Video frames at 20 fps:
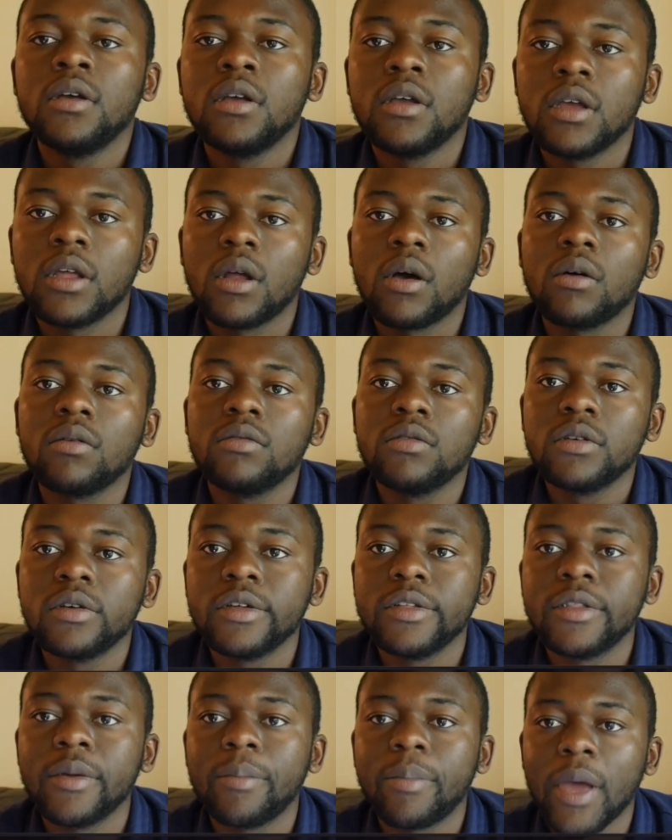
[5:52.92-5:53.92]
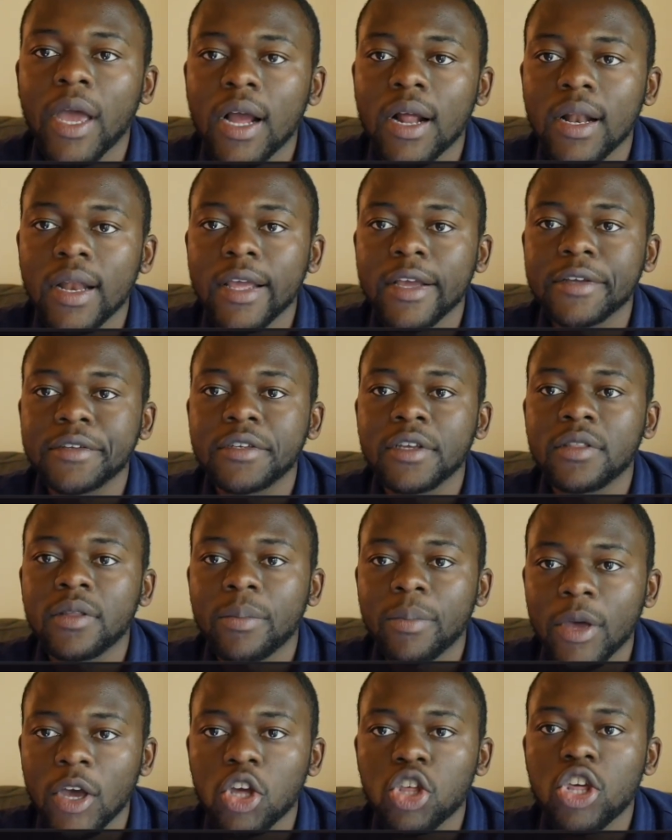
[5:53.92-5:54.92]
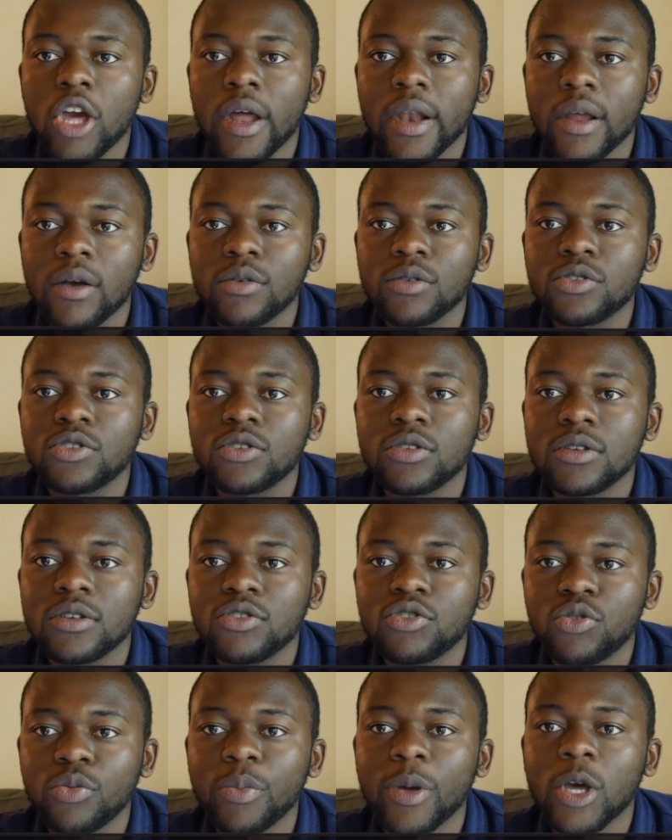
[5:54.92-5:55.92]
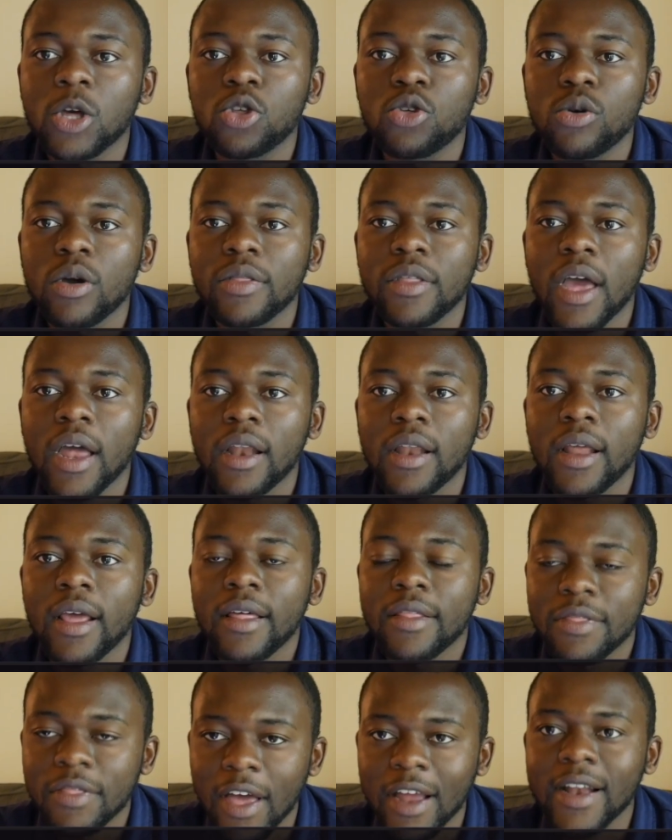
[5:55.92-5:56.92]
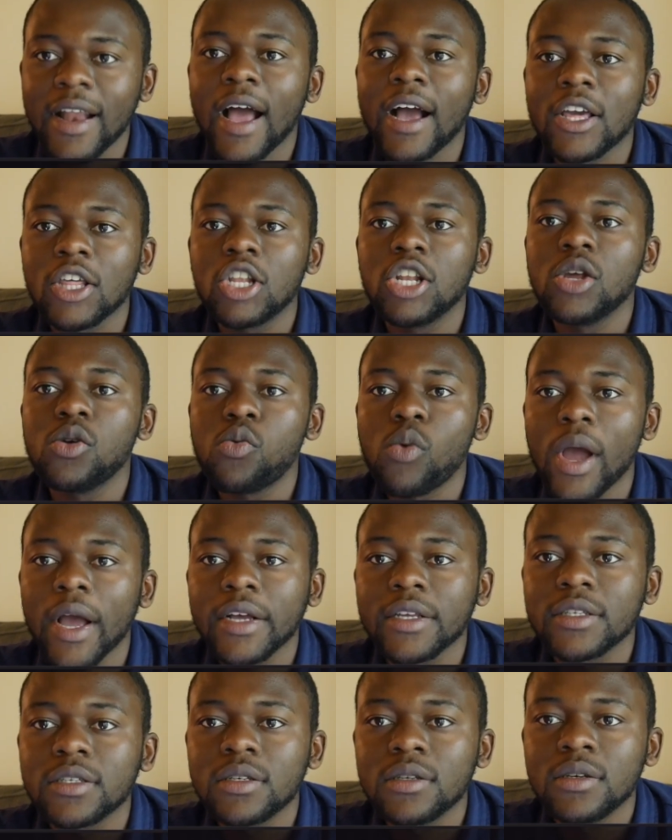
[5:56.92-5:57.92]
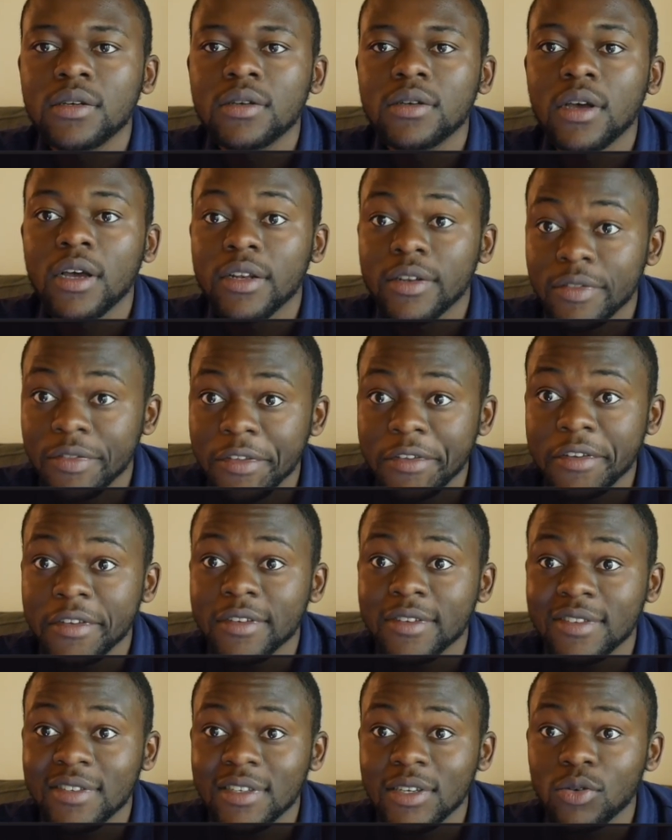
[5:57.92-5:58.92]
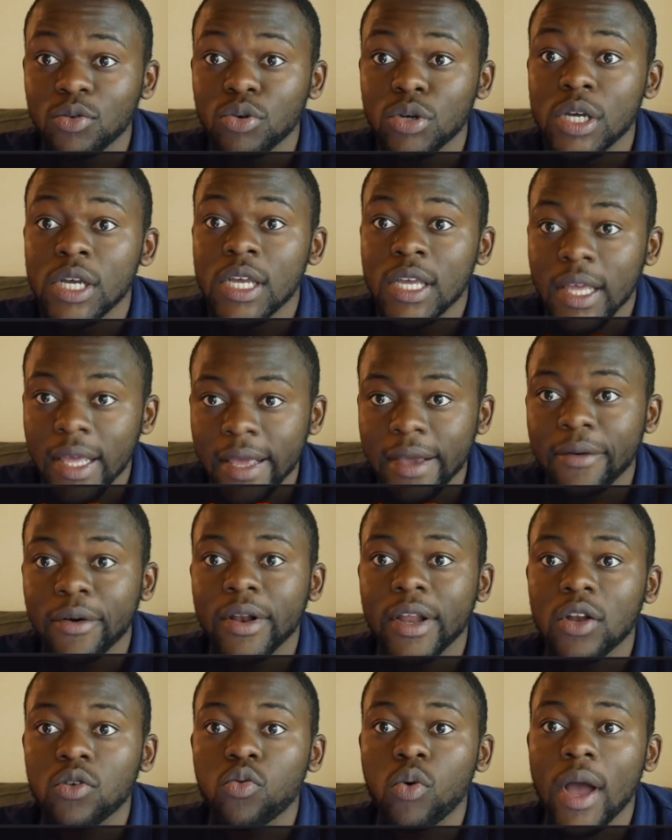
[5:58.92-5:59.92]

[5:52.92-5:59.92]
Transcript: you know, the backlinks and the back channels to make sure that that actually works. And this is still Econet